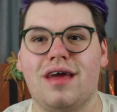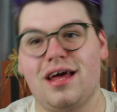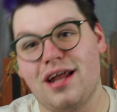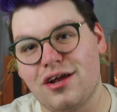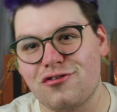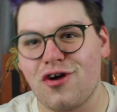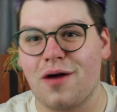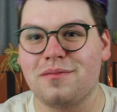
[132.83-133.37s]
And
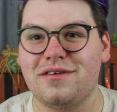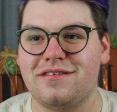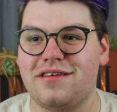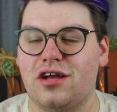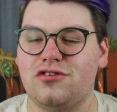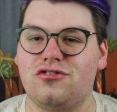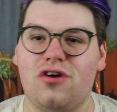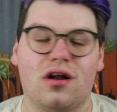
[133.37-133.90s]
I dropped a
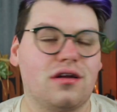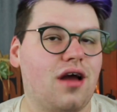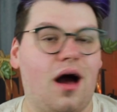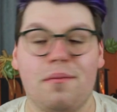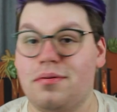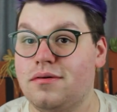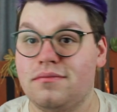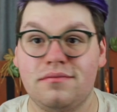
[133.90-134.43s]
scent shot
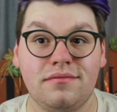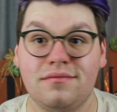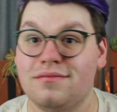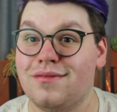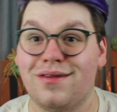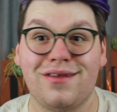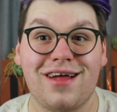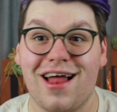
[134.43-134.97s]
cup.
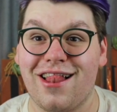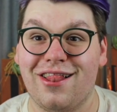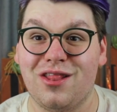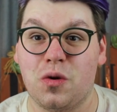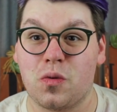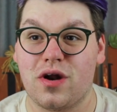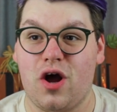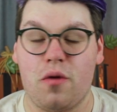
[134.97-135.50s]

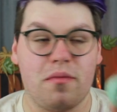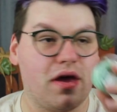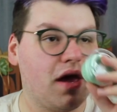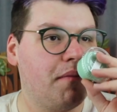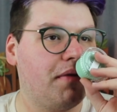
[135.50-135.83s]
Lord help me.